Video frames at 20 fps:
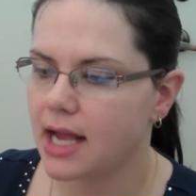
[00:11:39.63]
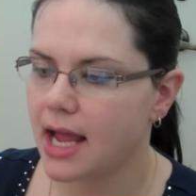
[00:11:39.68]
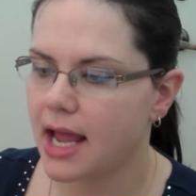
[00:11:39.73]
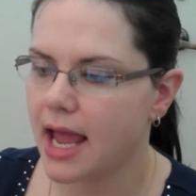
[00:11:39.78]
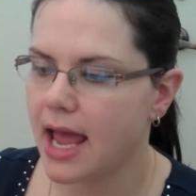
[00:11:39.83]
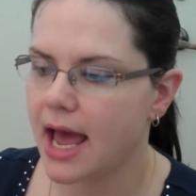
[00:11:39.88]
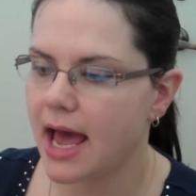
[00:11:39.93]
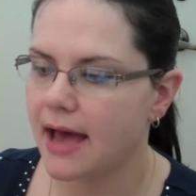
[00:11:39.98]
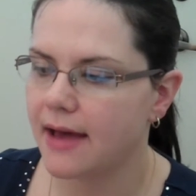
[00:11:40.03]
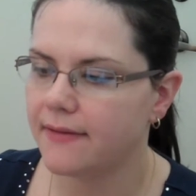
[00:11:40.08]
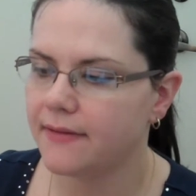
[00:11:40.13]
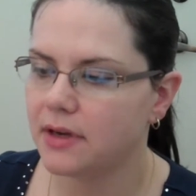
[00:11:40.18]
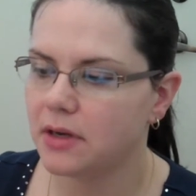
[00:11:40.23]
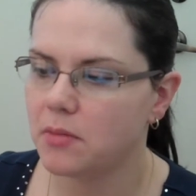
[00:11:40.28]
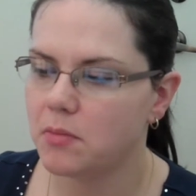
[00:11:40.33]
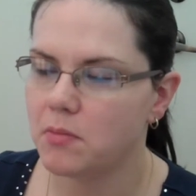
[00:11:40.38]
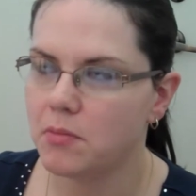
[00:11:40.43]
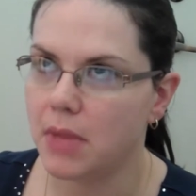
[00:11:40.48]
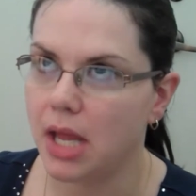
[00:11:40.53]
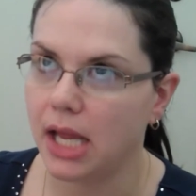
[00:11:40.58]
I
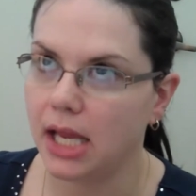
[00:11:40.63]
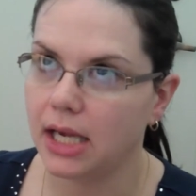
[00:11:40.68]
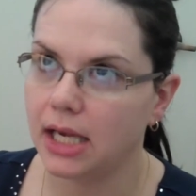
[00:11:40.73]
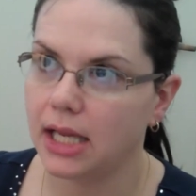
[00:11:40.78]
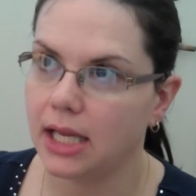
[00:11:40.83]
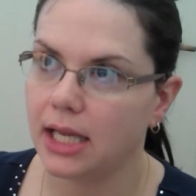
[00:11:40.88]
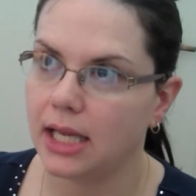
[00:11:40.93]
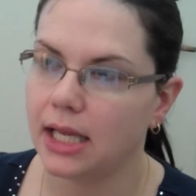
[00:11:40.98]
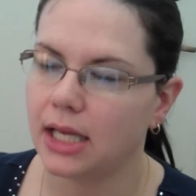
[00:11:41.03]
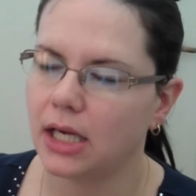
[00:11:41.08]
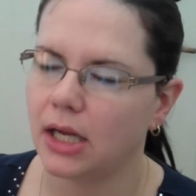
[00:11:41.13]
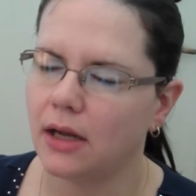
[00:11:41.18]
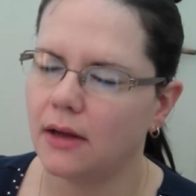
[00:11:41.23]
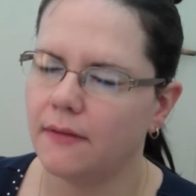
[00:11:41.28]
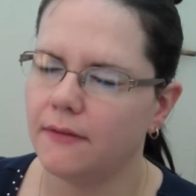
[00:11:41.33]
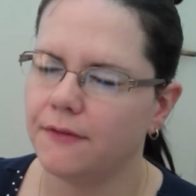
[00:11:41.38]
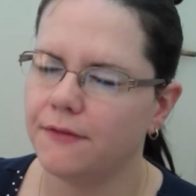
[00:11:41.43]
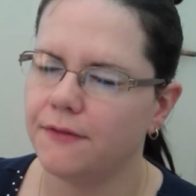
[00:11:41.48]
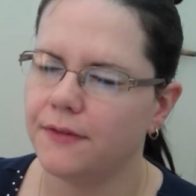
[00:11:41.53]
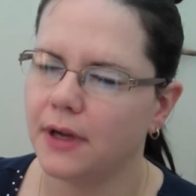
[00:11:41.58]
haven't made it in
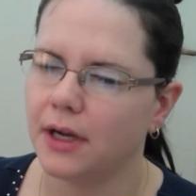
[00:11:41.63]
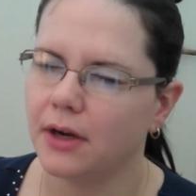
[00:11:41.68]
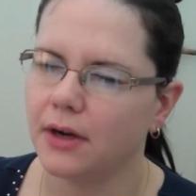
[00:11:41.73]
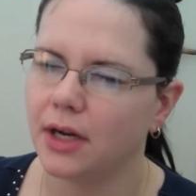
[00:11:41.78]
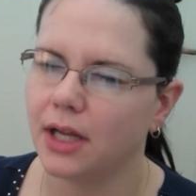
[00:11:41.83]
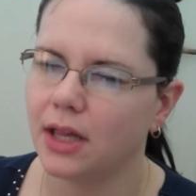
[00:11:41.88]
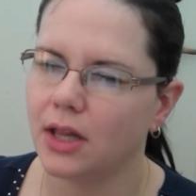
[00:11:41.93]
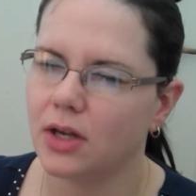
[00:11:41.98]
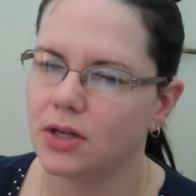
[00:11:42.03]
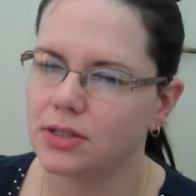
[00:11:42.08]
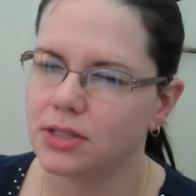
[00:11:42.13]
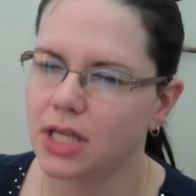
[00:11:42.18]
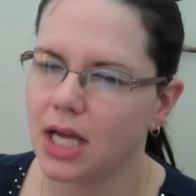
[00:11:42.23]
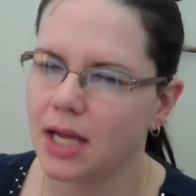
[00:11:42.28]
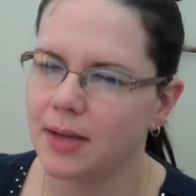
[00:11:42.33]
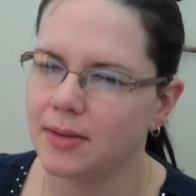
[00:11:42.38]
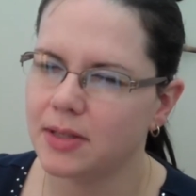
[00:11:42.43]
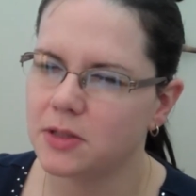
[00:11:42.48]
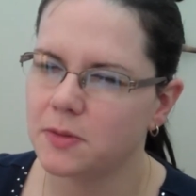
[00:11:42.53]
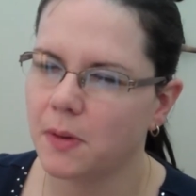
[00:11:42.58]
a very long
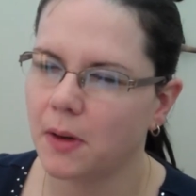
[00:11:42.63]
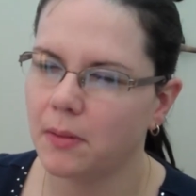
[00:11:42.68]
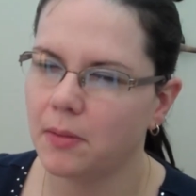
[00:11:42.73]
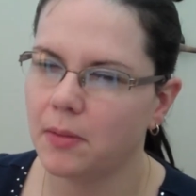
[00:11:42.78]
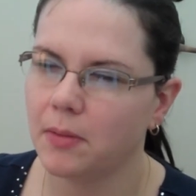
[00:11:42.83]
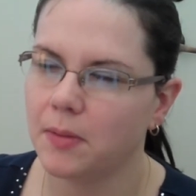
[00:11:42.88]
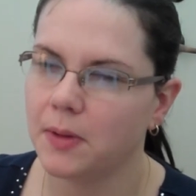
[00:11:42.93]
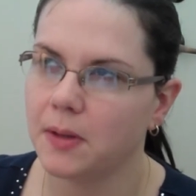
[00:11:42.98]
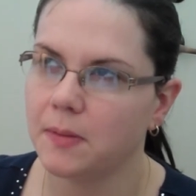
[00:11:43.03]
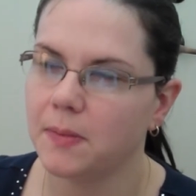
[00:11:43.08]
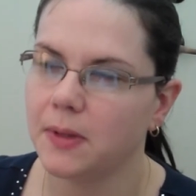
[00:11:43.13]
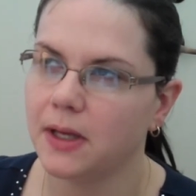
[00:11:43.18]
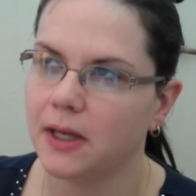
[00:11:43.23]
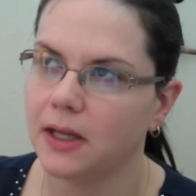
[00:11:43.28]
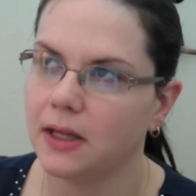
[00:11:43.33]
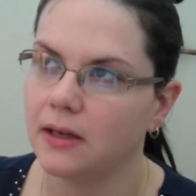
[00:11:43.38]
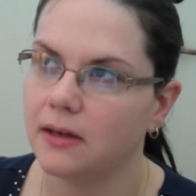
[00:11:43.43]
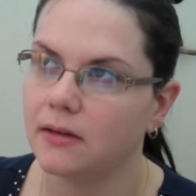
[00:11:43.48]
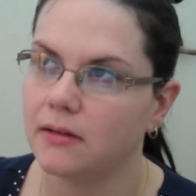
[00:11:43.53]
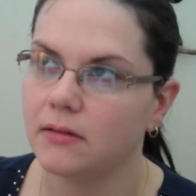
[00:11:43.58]
time. It's probably
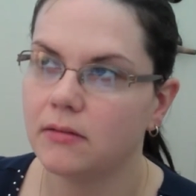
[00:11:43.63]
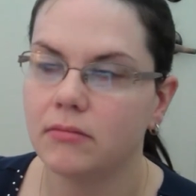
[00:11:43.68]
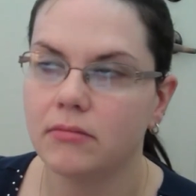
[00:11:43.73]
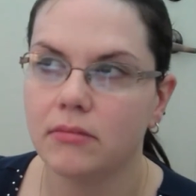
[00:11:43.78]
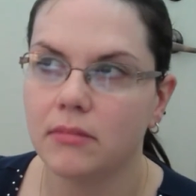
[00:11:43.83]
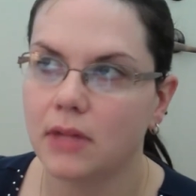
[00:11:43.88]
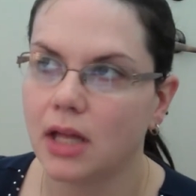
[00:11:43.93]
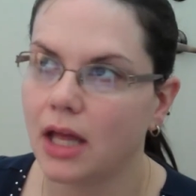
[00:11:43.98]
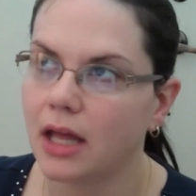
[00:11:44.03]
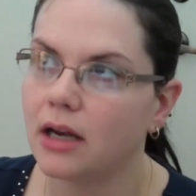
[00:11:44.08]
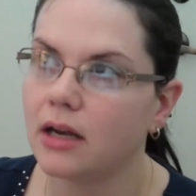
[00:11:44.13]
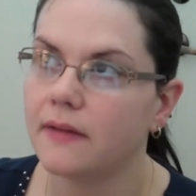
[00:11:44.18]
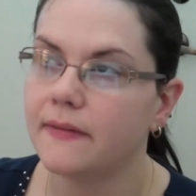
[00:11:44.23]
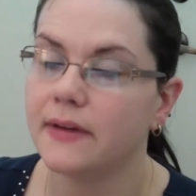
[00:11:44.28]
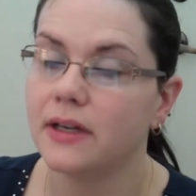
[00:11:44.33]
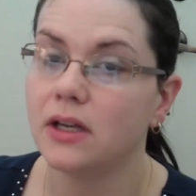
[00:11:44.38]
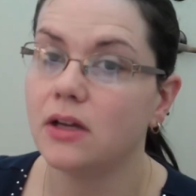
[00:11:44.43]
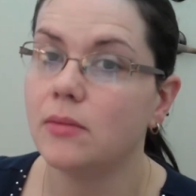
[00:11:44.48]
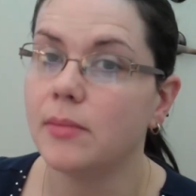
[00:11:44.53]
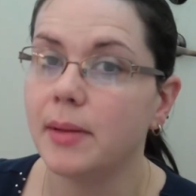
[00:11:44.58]
been, I don't
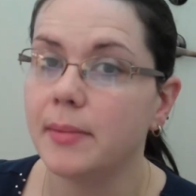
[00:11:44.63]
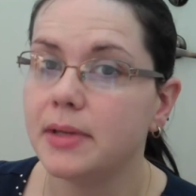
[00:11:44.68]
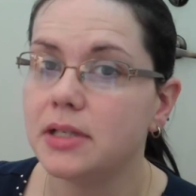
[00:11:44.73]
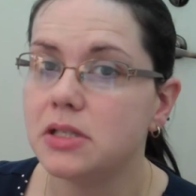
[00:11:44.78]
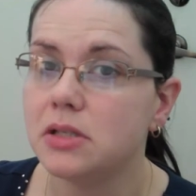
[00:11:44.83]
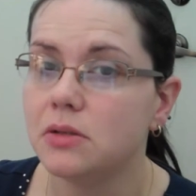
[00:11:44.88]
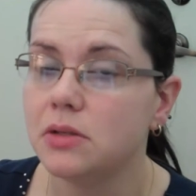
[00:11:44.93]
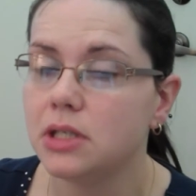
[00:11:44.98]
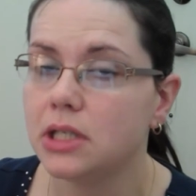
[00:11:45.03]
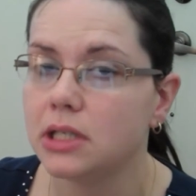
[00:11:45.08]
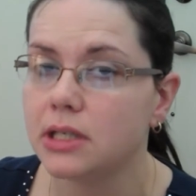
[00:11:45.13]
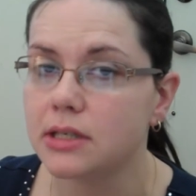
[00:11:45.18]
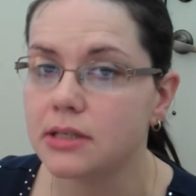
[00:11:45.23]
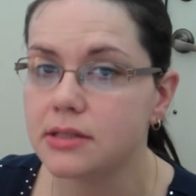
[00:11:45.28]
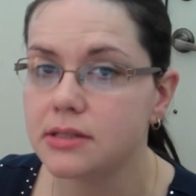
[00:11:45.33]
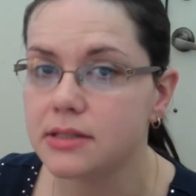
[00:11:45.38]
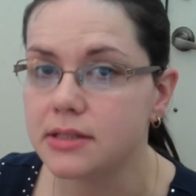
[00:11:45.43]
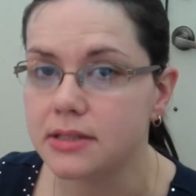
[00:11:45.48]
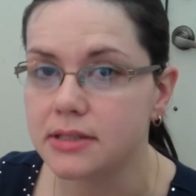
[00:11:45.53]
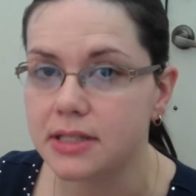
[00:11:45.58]
even know, maybe 2 years
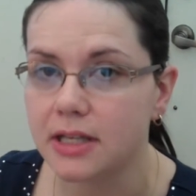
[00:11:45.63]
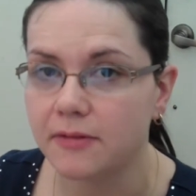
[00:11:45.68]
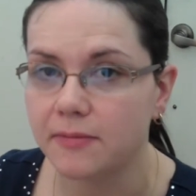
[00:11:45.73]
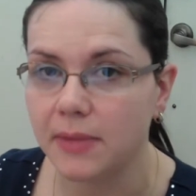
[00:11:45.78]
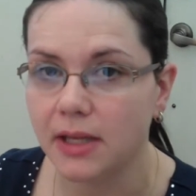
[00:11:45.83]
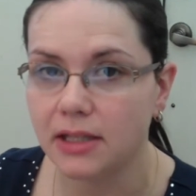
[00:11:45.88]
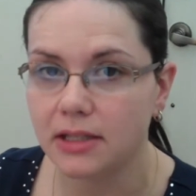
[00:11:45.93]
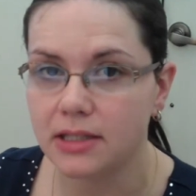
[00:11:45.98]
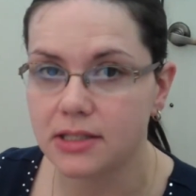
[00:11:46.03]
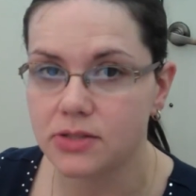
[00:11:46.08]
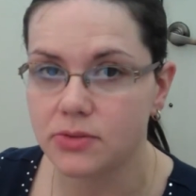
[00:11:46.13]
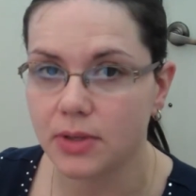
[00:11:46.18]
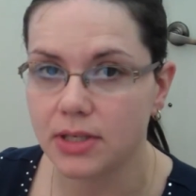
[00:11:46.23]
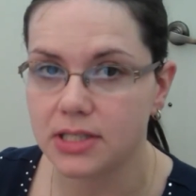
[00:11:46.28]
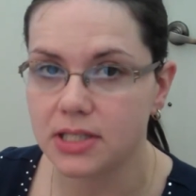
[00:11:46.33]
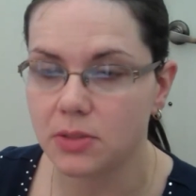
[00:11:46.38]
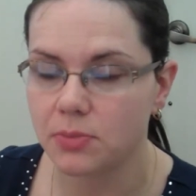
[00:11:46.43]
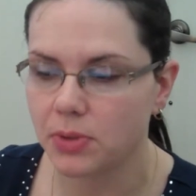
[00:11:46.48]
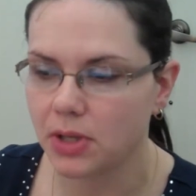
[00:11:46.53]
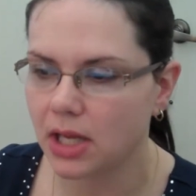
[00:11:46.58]
since I've made this
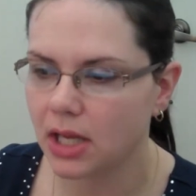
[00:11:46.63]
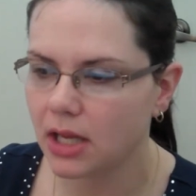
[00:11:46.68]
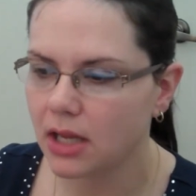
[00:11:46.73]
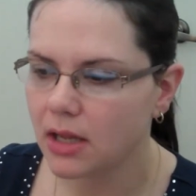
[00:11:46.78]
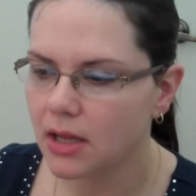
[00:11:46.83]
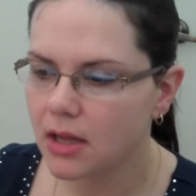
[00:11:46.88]
recipe.